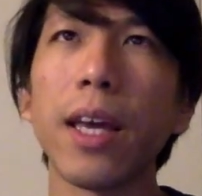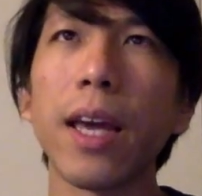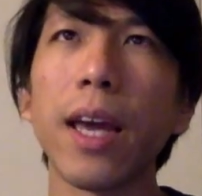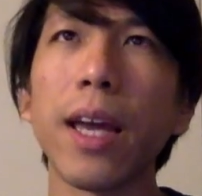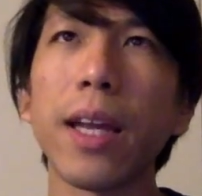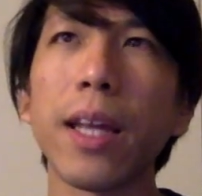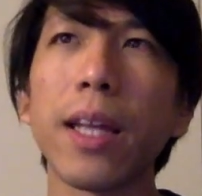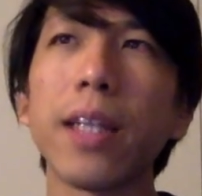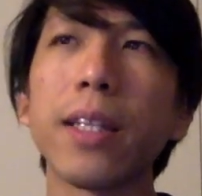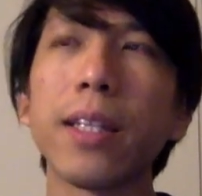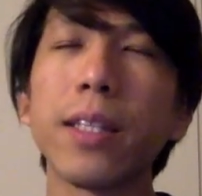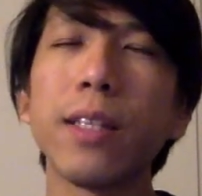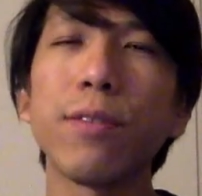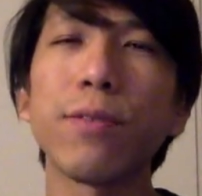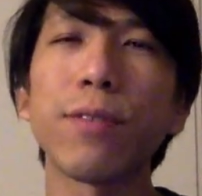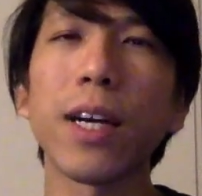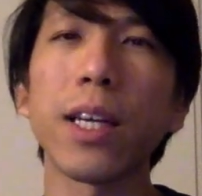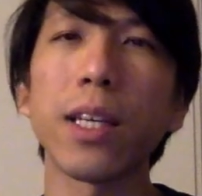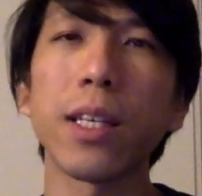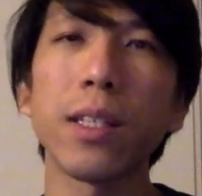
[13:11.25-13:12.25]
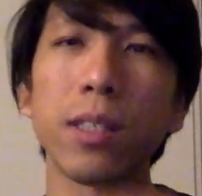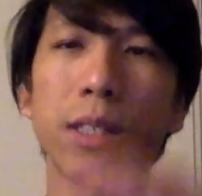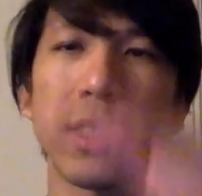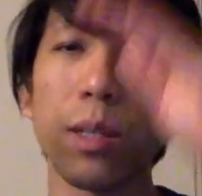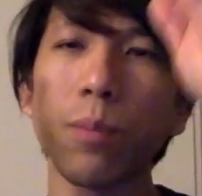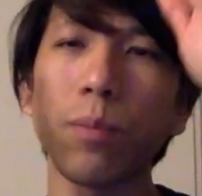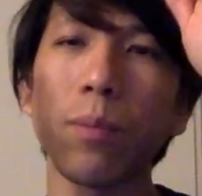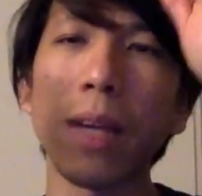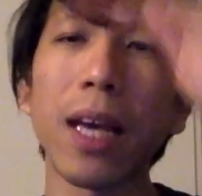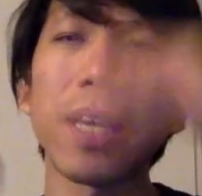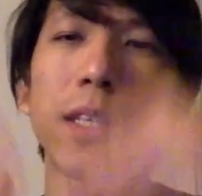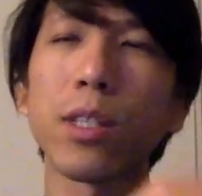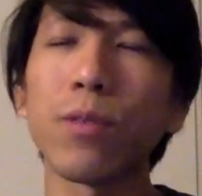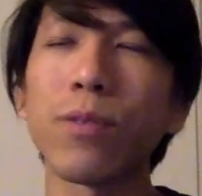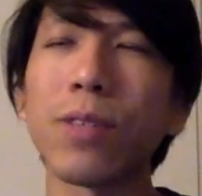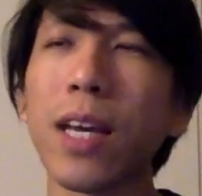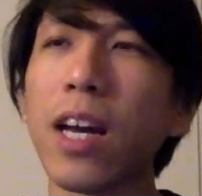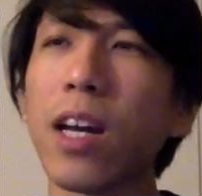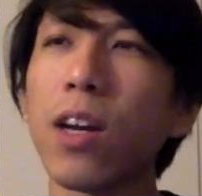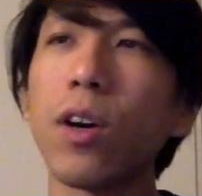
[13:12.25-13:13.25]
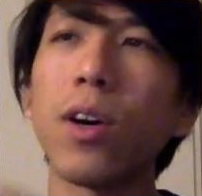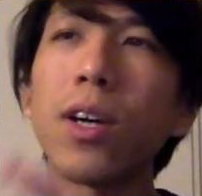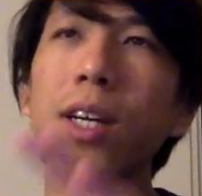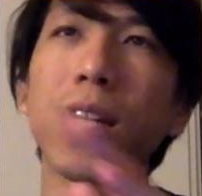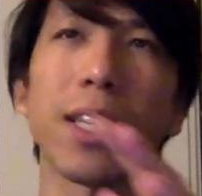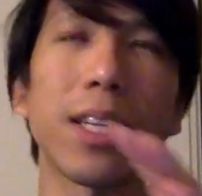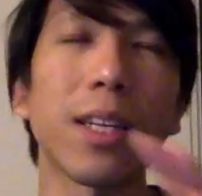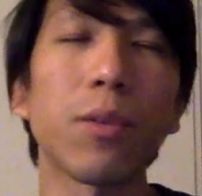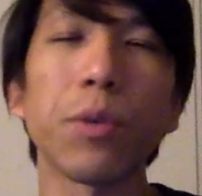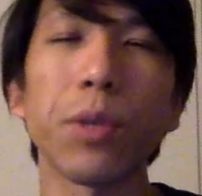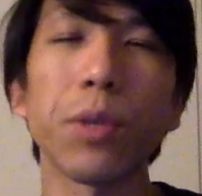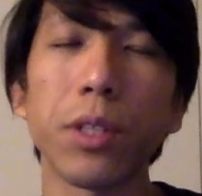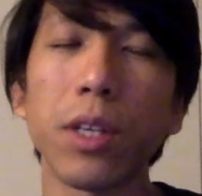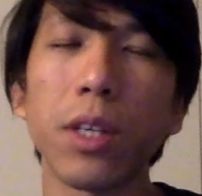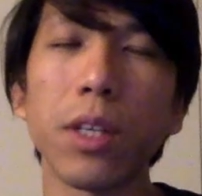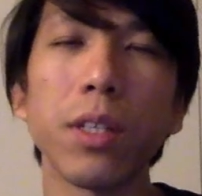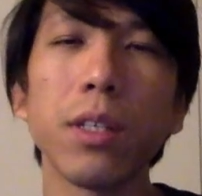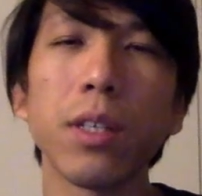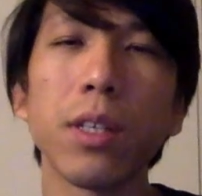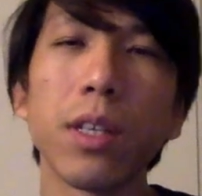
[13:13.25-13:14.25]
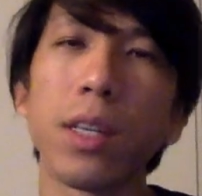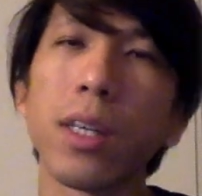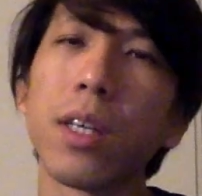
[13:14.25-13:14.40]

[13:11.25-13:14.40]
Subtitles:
and then define some lines of dialogue, and we're done.